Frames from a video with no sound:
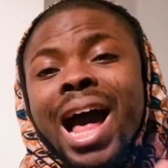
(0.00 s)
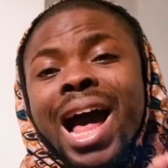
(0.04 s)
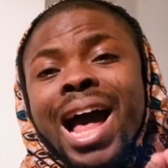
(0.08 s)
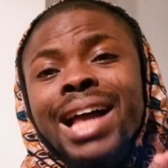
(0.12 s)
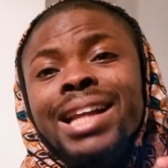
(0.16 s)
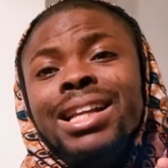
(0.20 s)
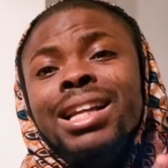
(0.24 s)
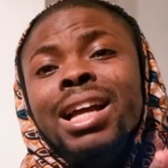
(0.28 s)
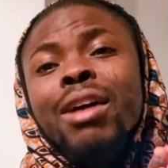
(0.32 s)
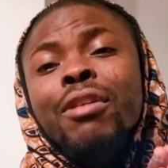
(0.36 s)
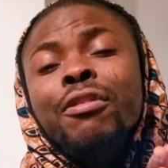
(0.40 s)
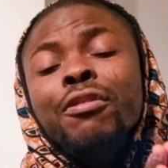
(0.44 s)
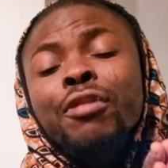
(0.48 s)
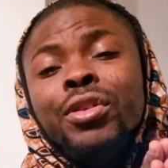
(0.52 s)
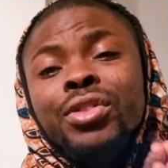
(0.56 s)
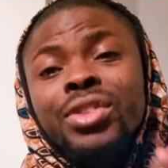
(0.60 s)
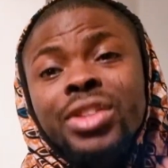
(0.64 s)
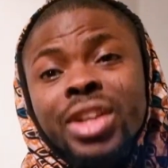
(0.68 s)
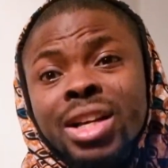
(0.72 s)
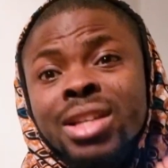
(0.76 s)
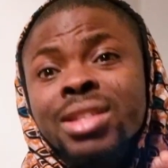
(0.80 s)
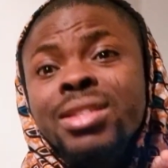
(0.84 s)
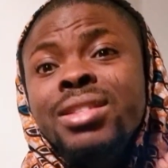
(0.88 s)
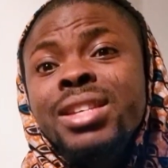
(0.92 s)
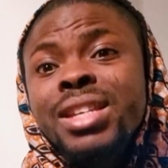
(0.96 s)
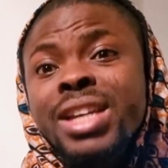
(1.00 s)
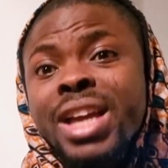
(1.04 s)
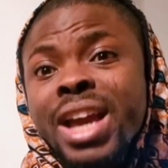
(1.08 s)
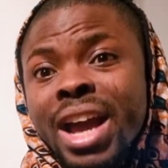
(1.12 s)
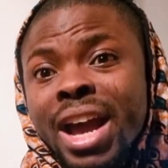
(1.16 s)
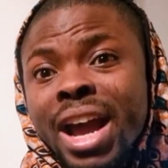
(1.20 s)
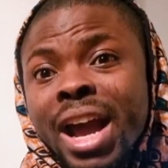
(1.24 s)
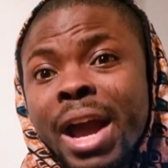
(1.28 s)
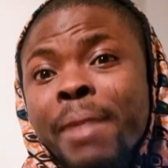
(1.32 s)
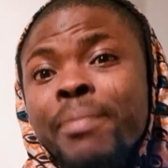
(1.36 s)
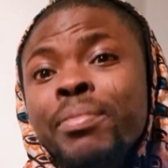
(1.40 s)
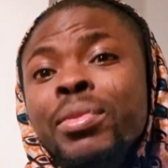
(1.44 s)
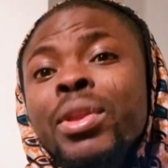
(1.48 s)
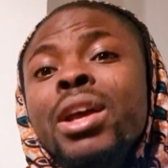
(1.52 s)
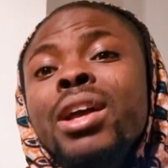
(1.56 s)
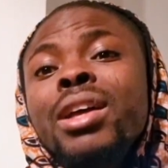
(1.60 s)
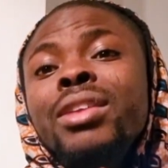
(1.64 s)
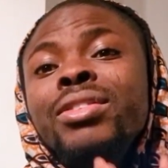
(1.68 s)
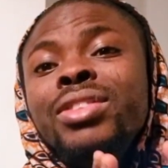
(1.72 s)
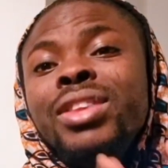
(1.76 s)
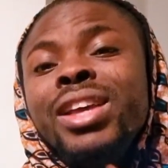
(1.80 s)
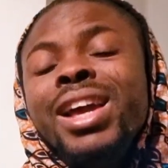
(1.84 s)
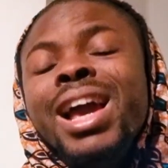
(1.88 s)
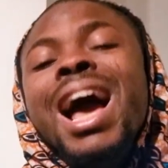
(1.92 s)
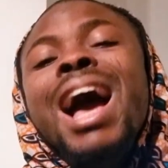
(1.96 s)
And for this year,
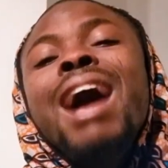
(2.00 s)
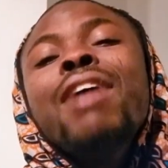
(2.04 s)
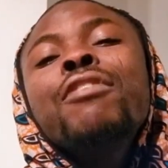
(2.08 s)
there